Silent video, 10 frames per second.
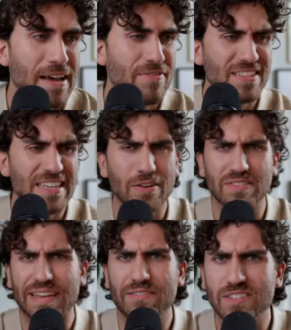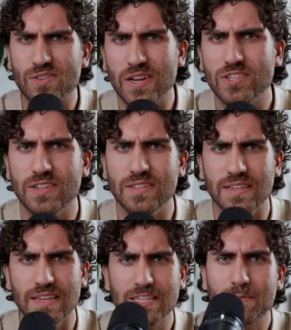I have these doubts, I have these
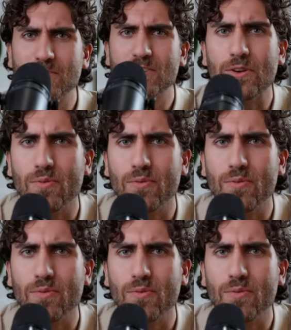questions, and especially